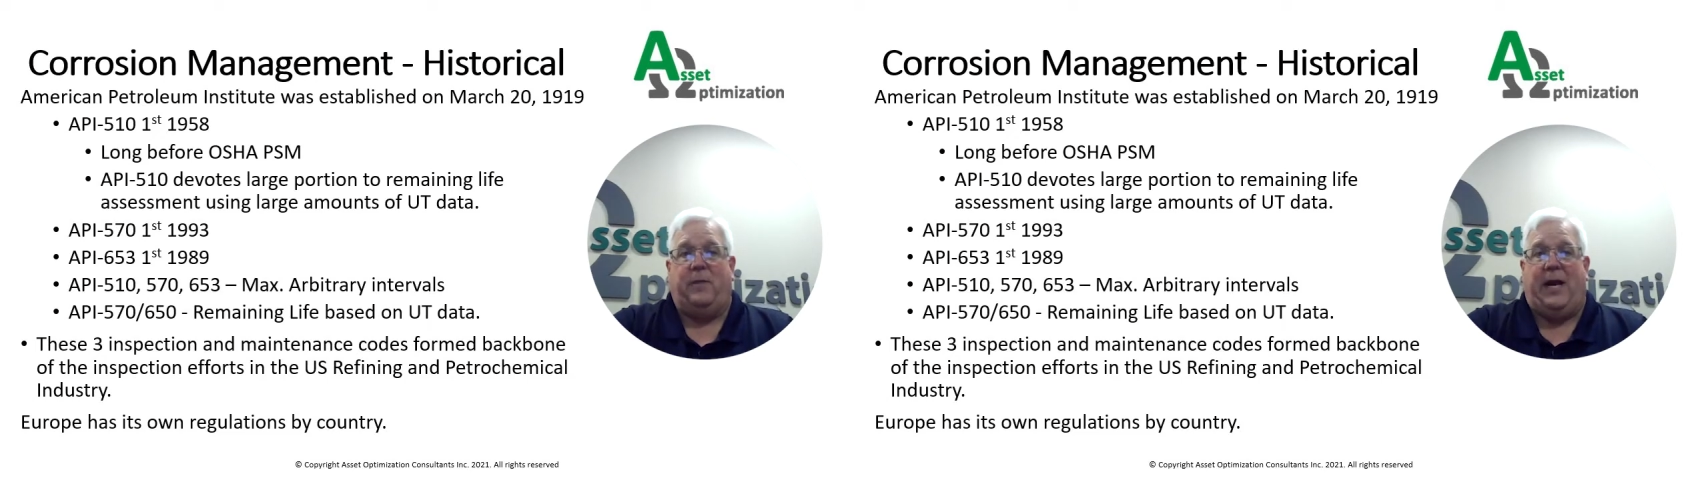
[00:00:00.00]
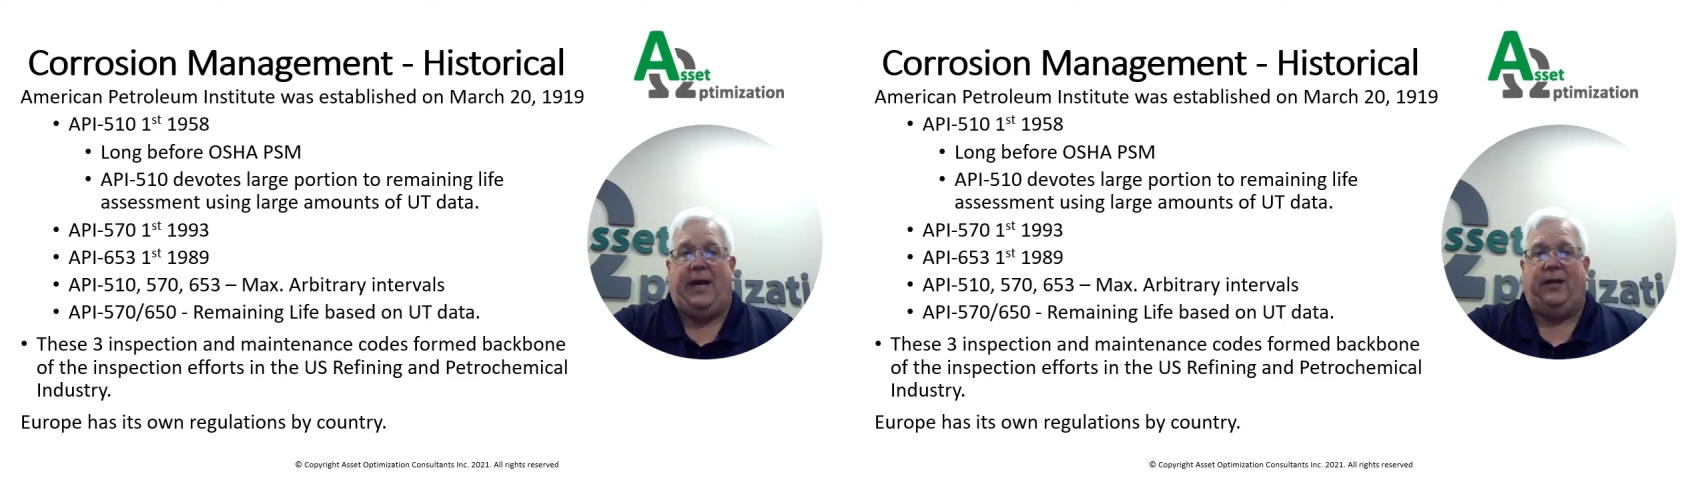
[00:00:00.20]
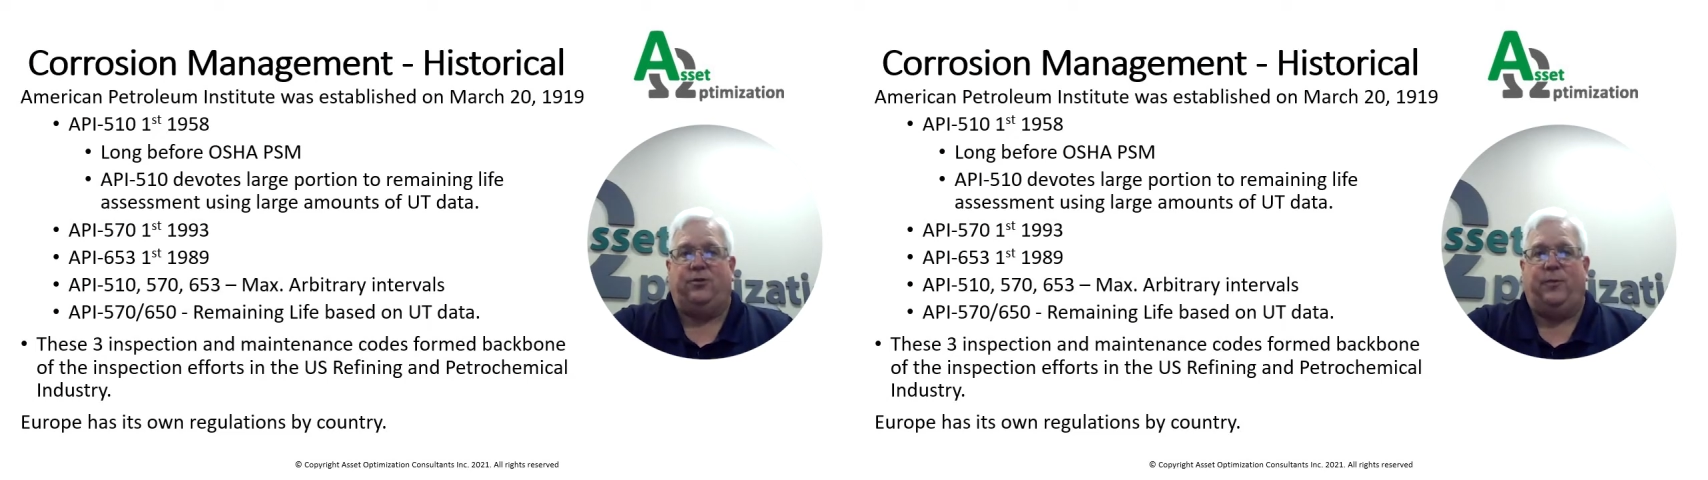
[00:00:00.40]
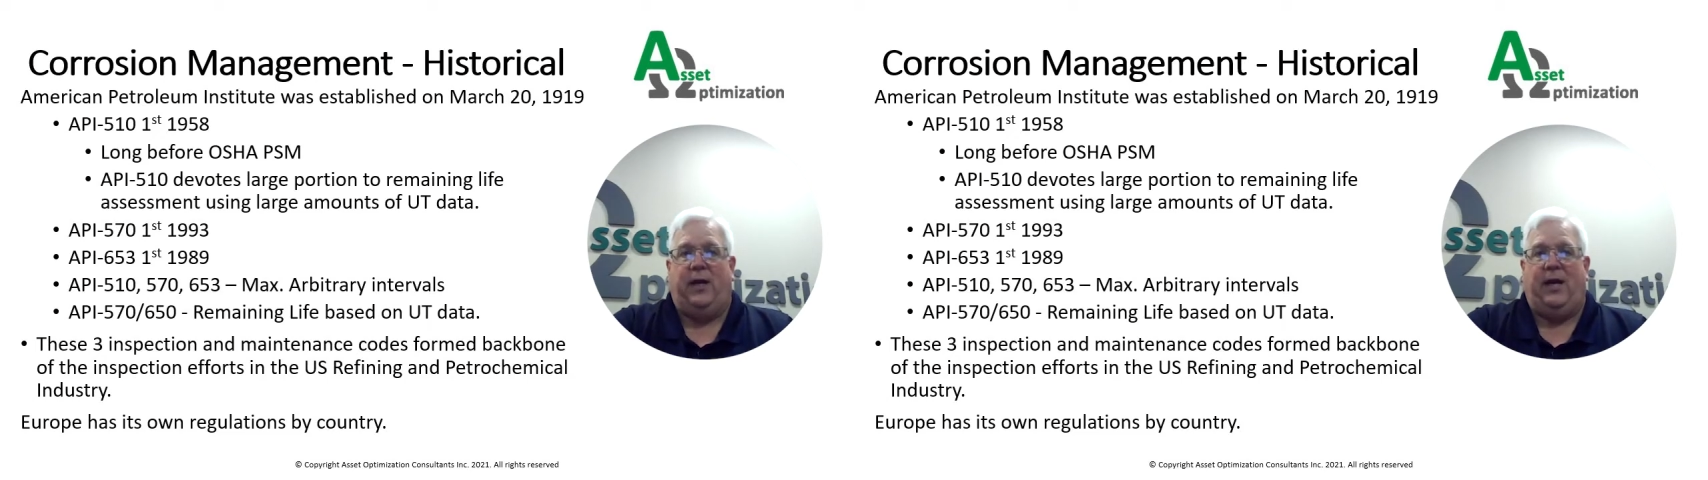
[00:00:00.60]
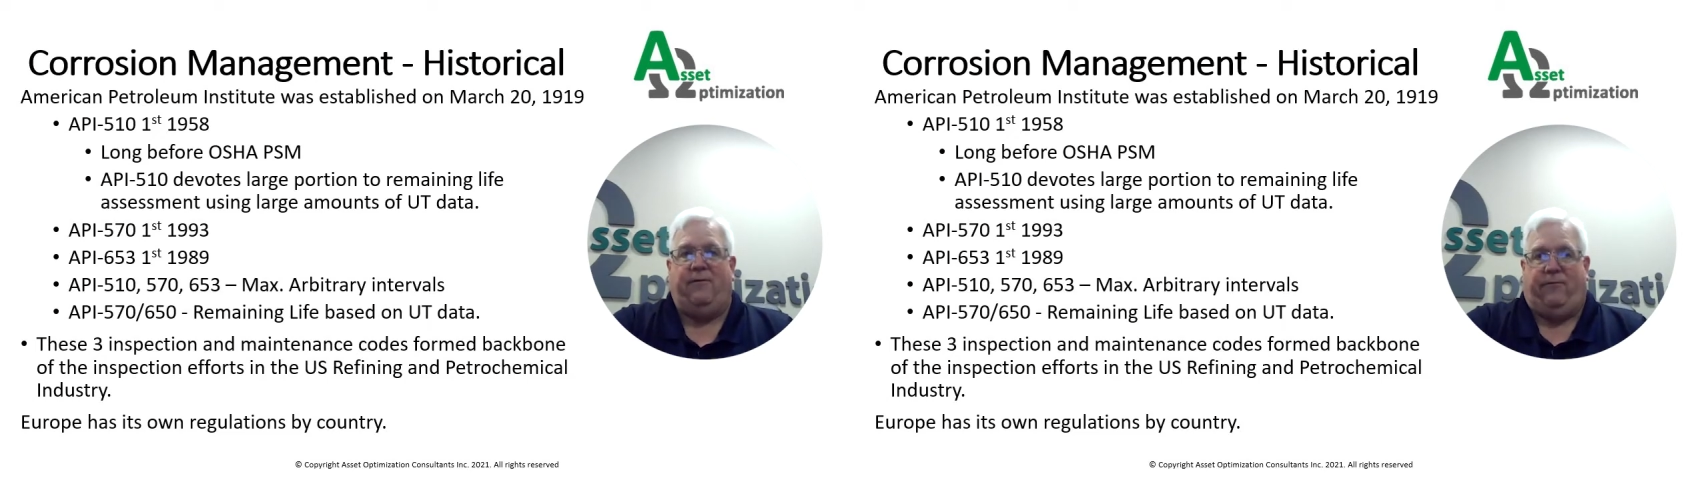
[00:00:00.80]

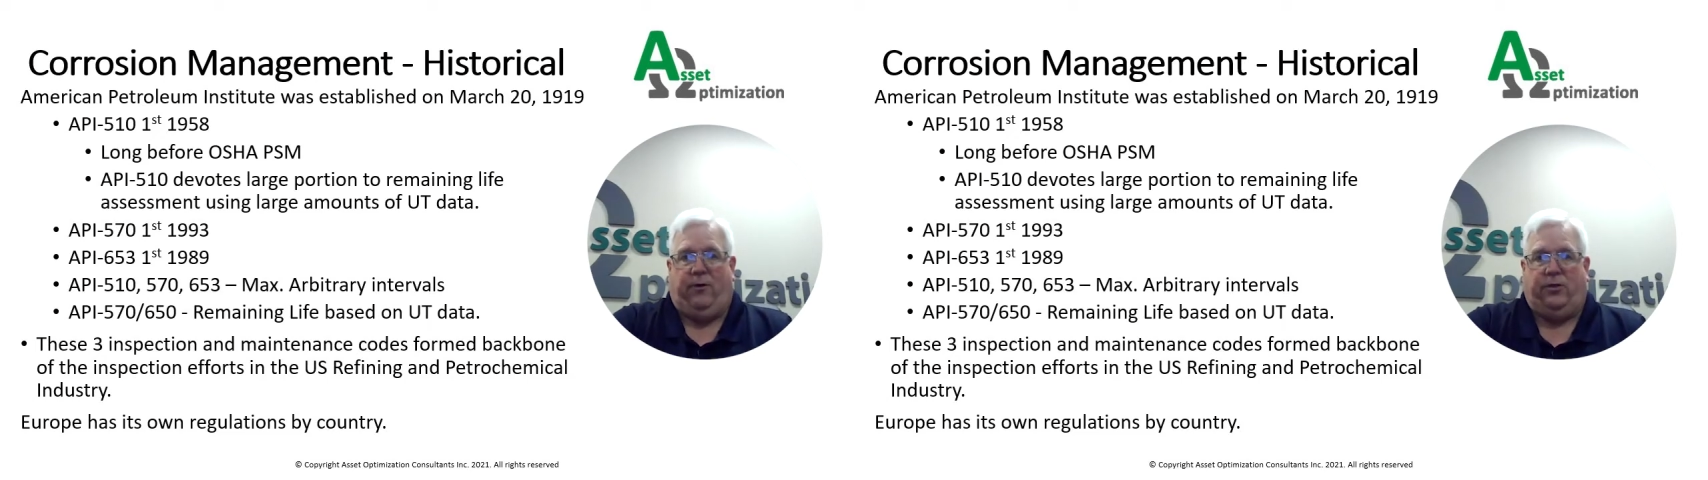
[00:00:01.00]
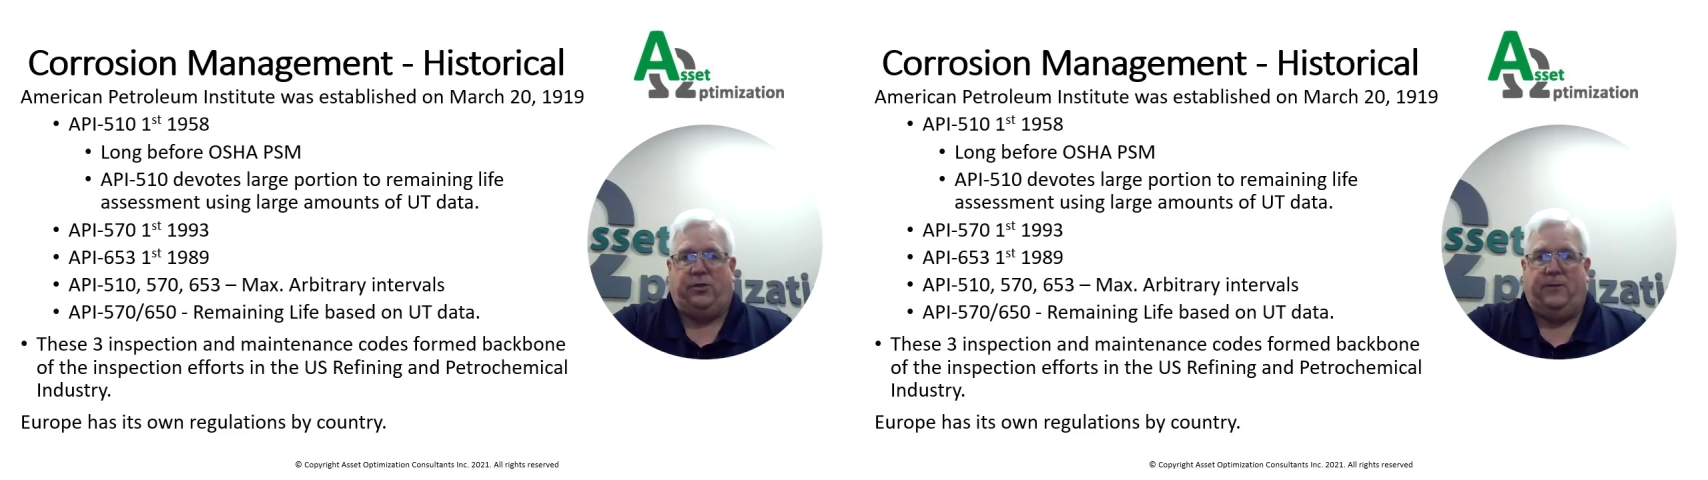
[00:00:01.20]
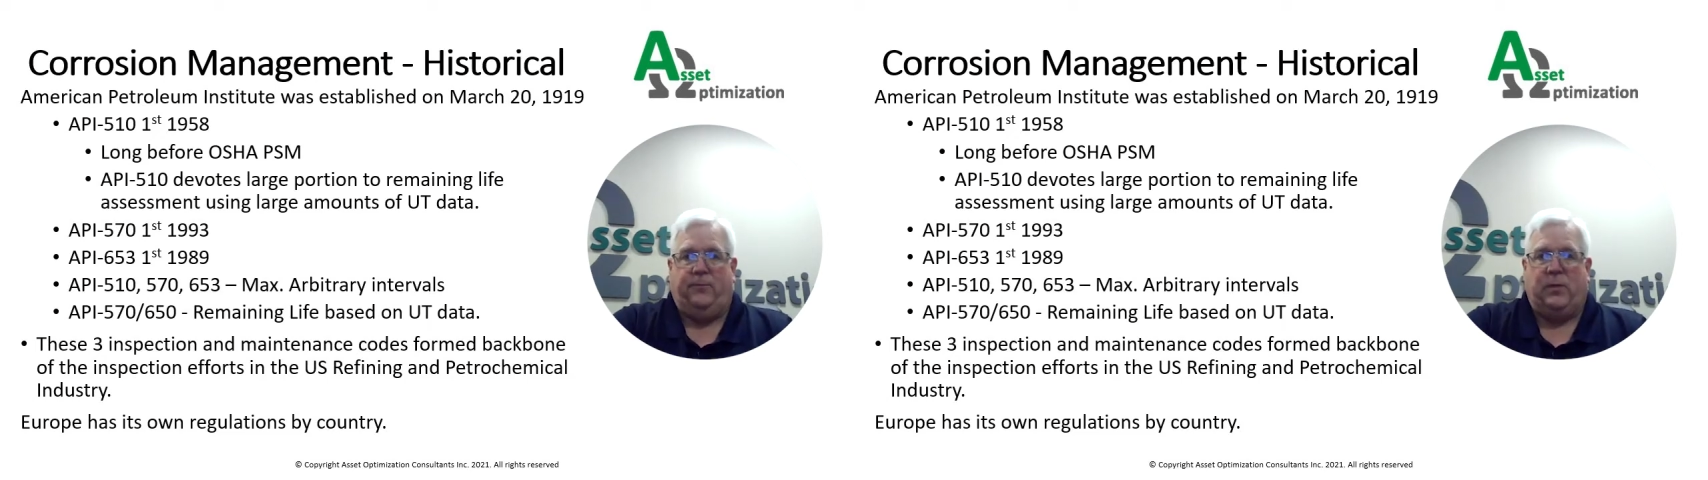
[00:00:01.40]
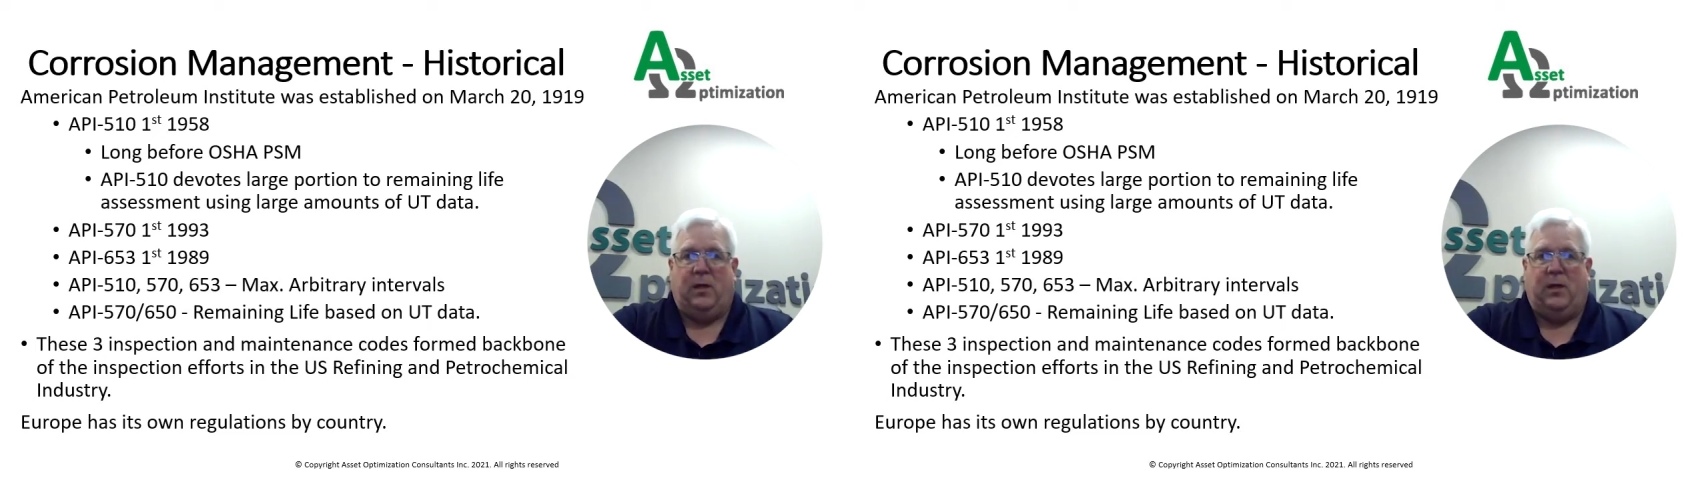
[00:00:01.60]
management efforts.